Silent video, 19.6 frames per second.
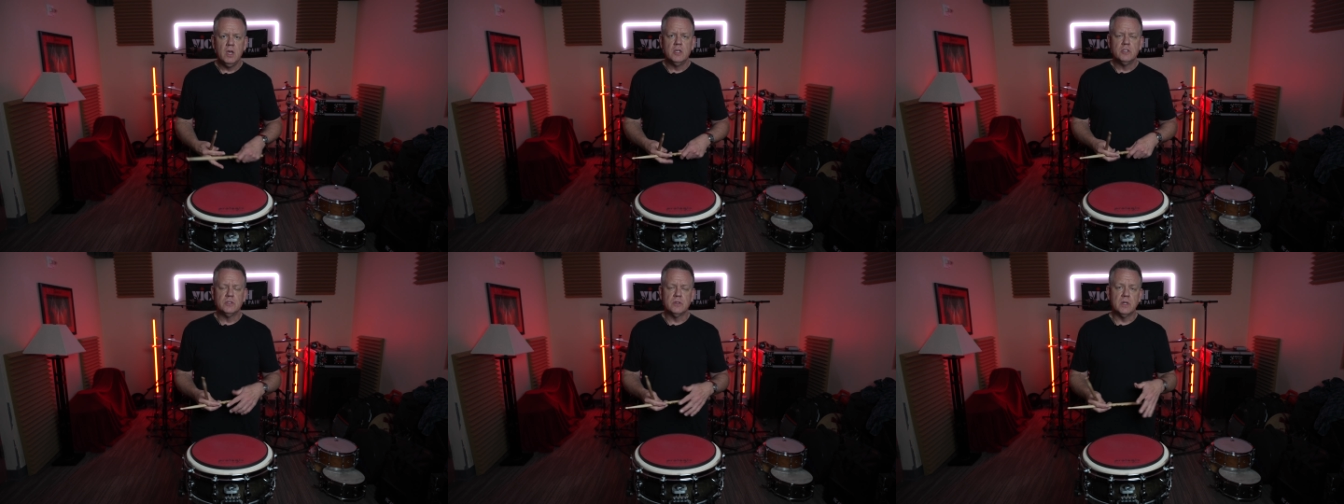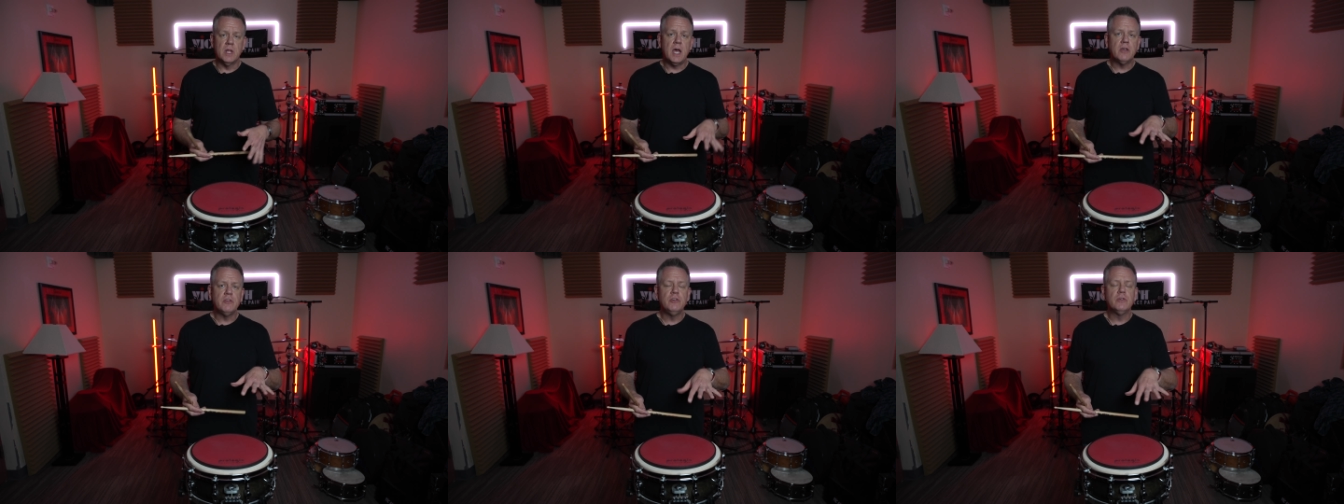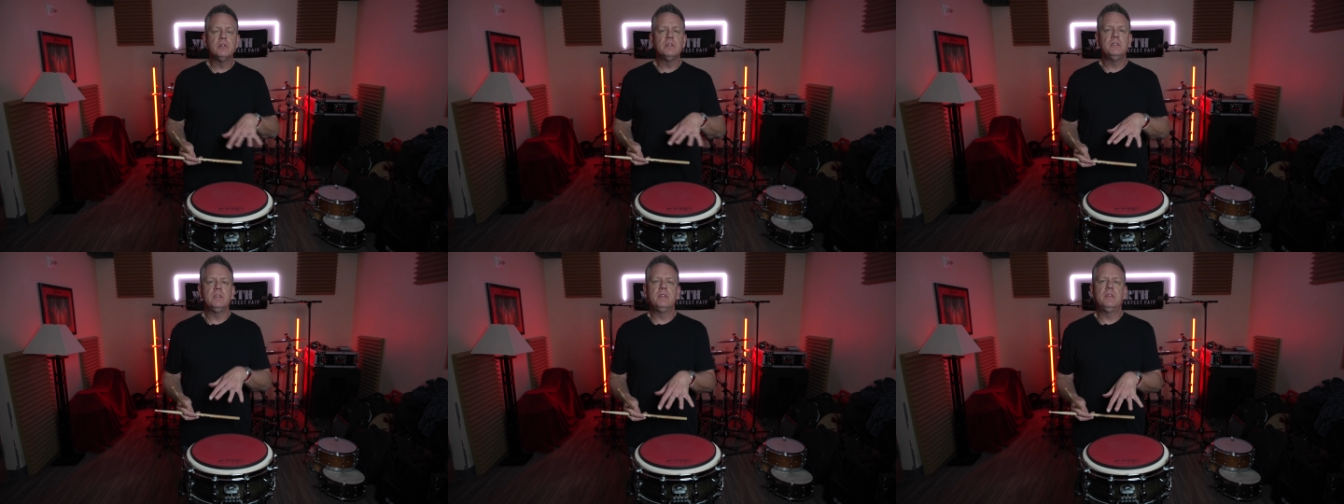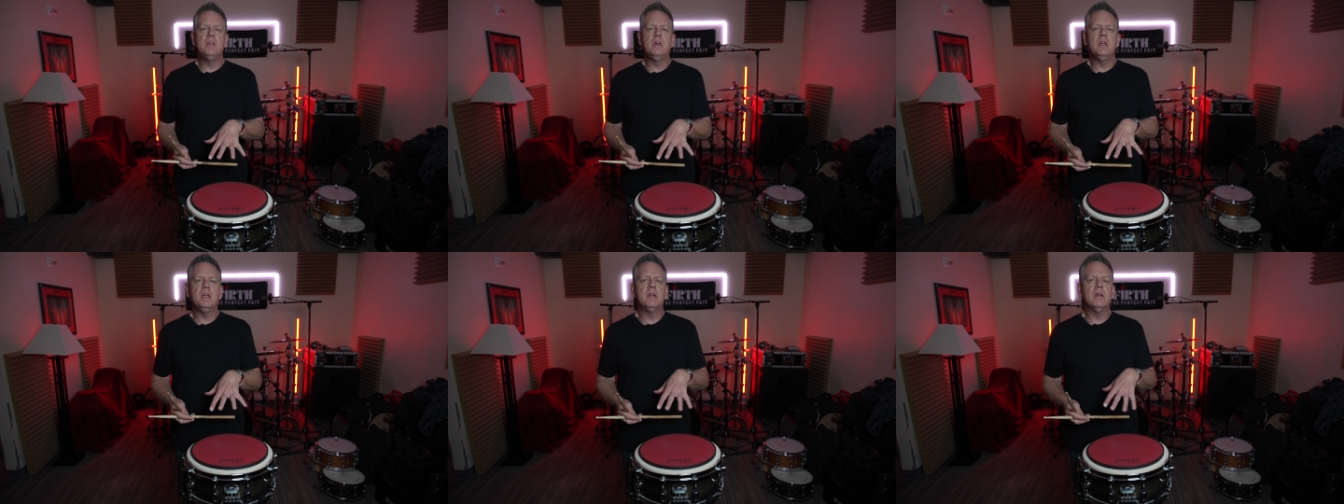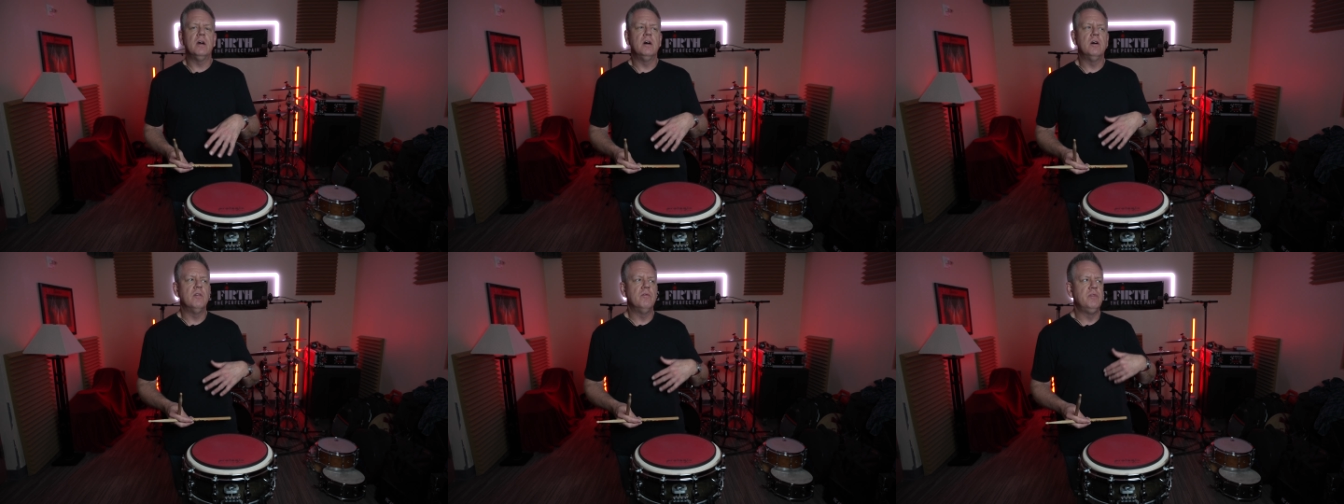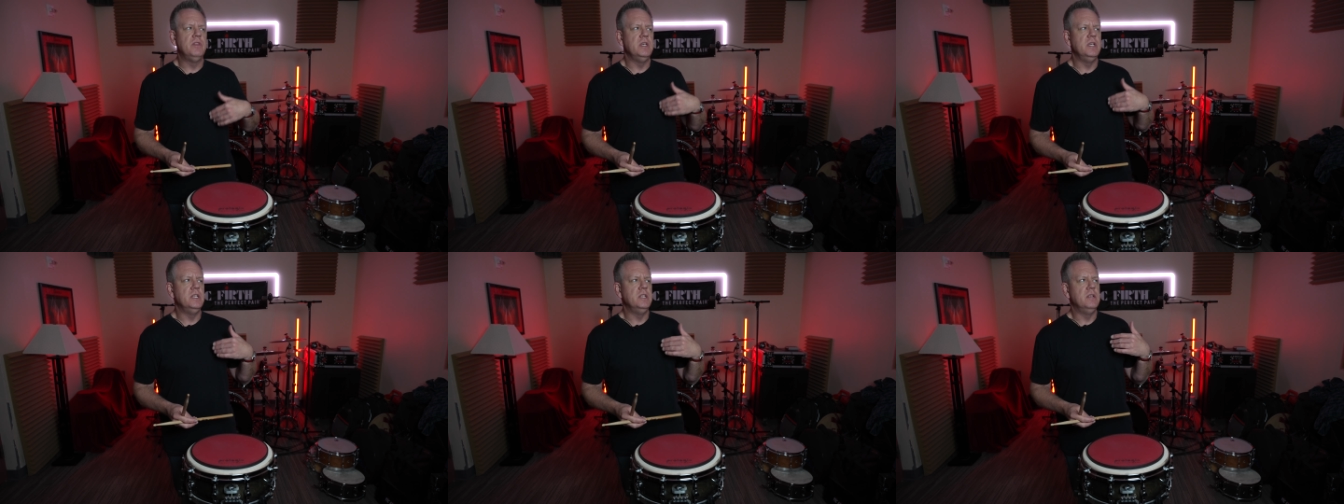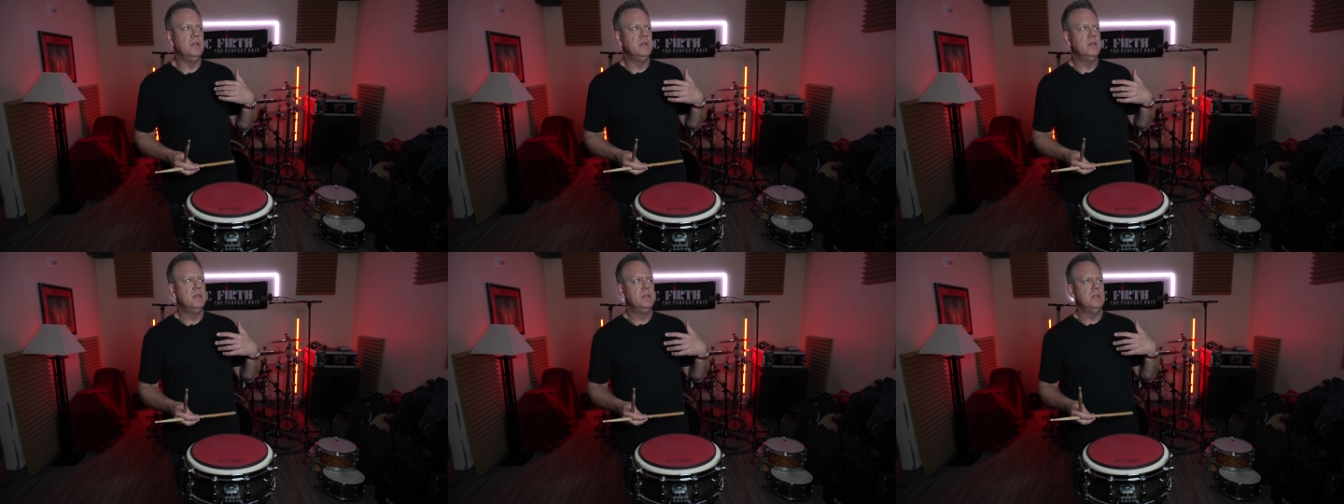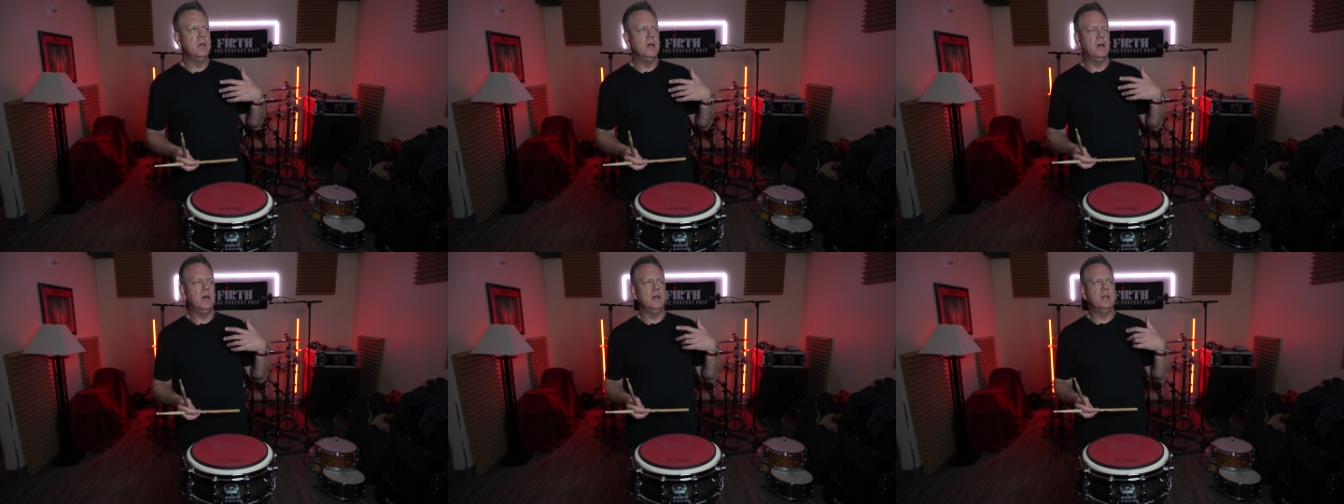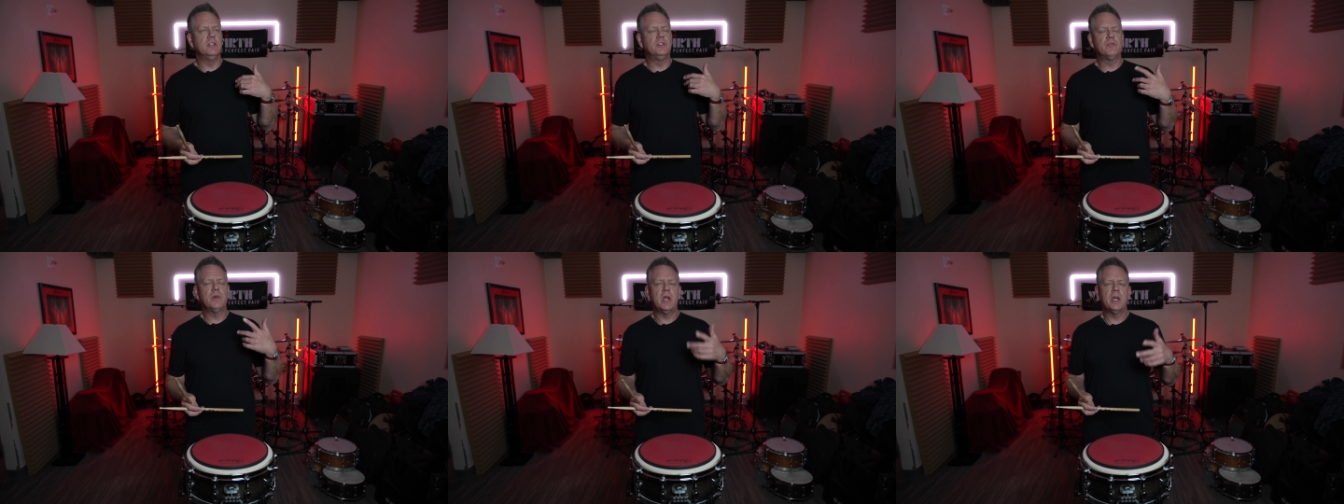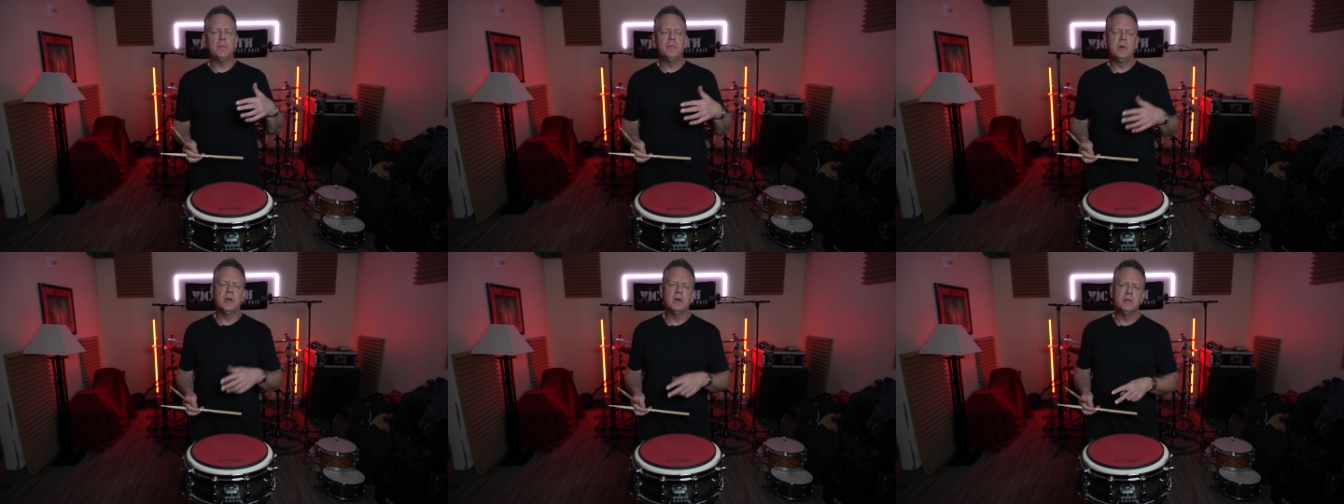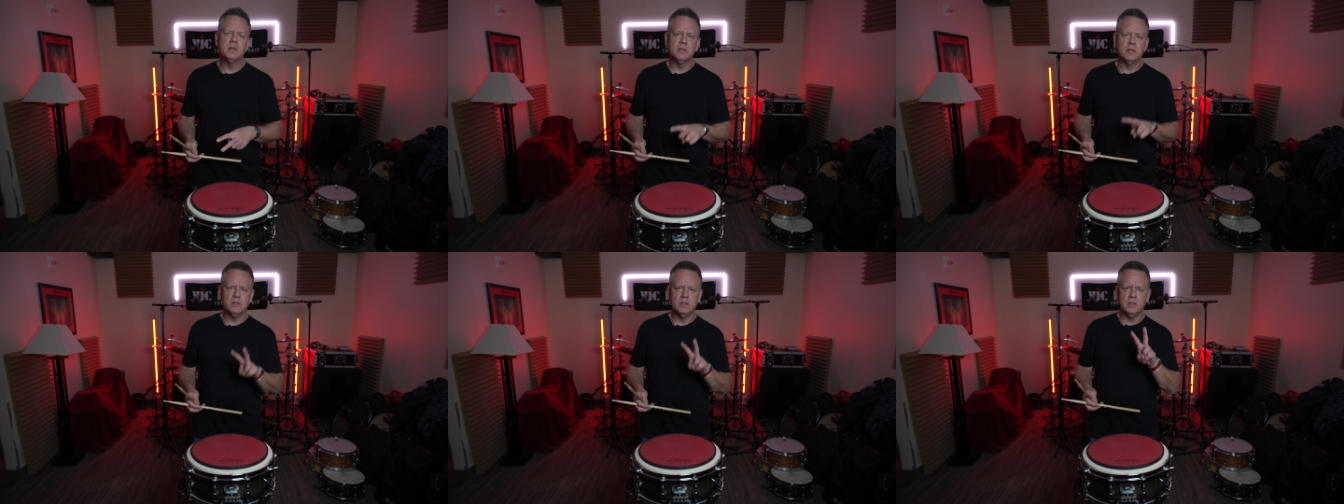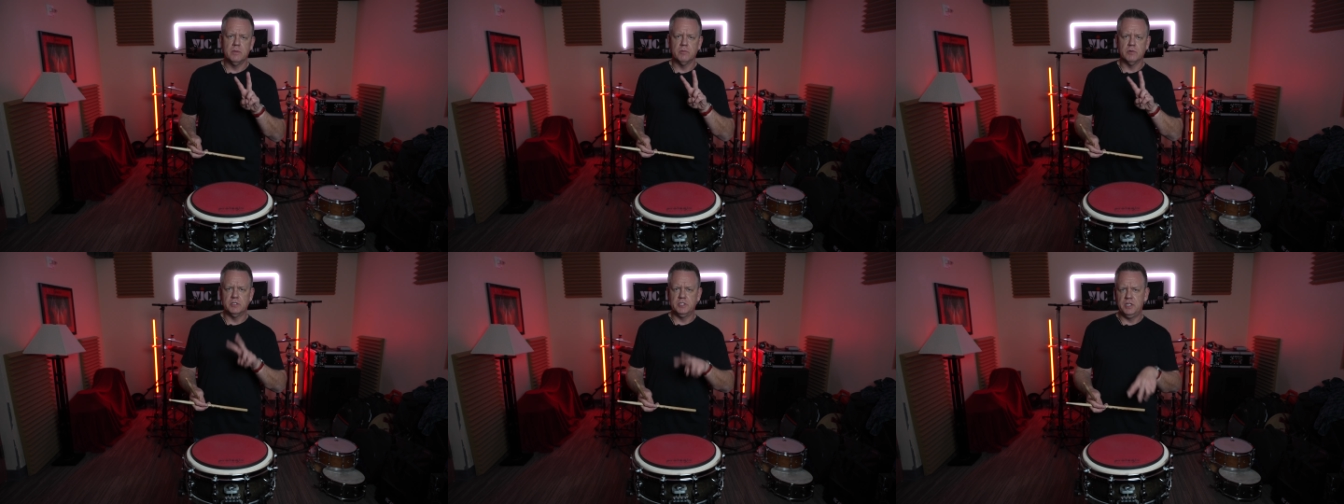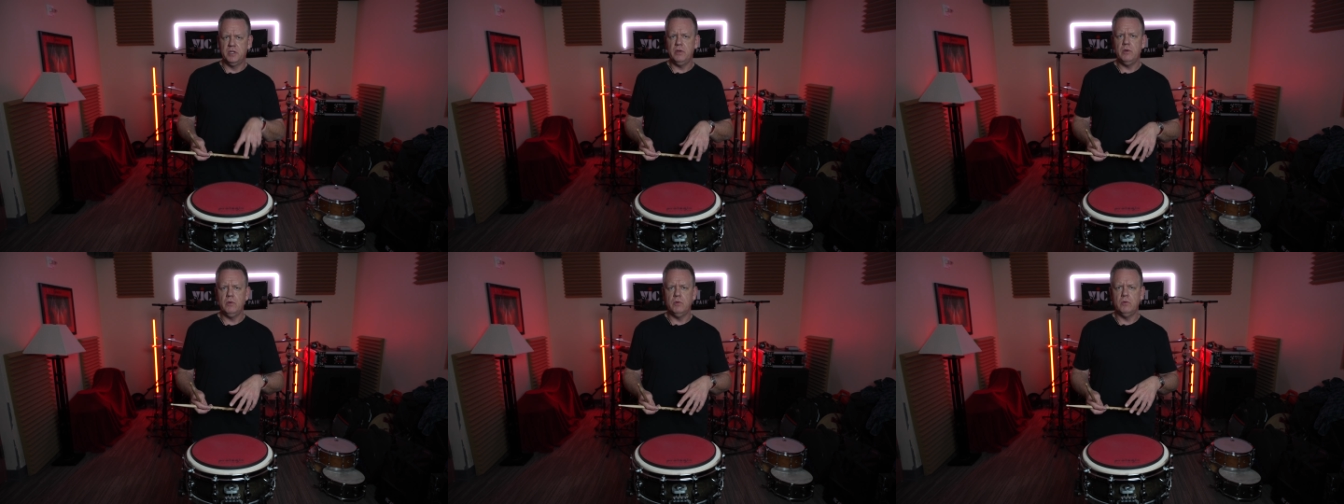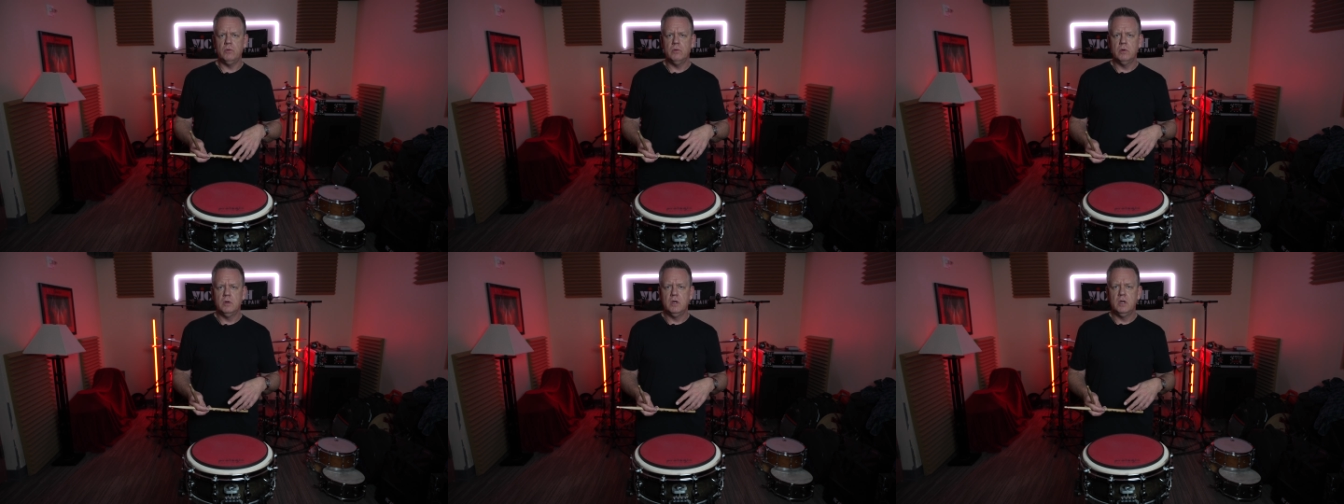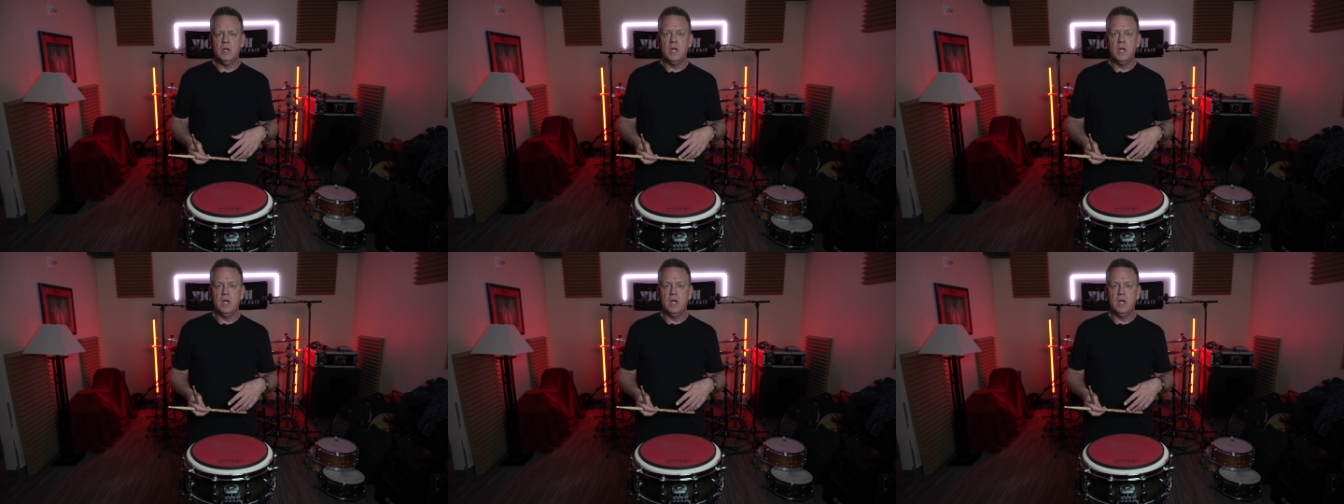So now you can think of the uh, drag paradiddle number two